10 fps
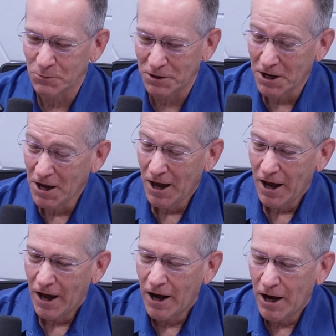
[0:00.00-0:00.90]
But
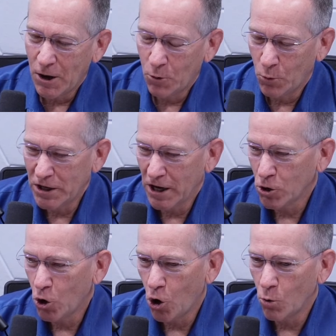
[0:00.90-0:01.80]
uh, we got a
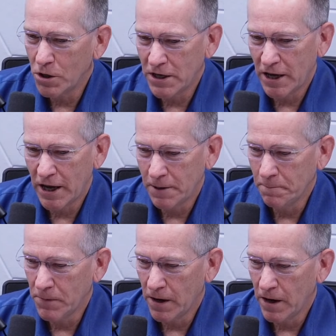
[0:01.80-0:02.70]
call one day
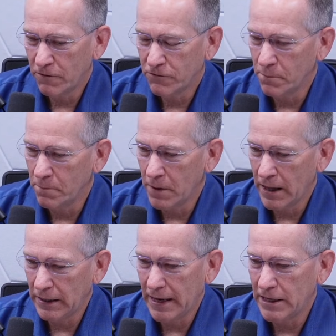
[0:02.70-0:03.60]
uh, from
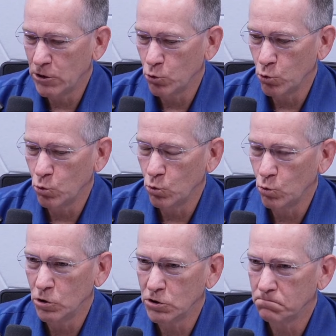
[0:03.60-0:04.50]
a lady who
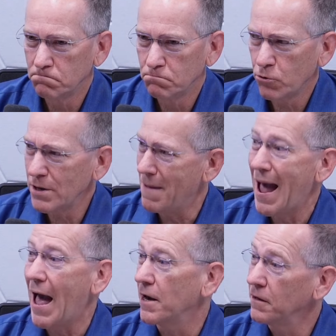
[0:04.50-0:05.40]
was pretty
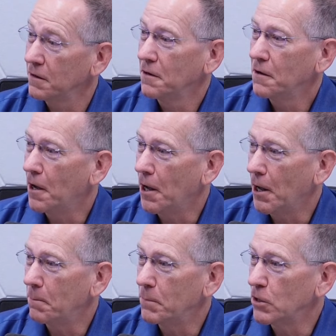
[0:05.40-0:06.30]
mad
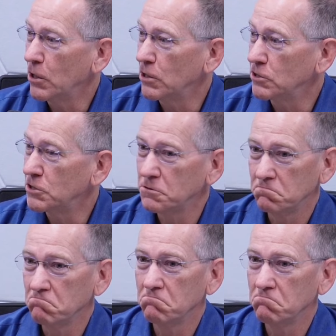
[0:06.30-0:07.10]
uh, because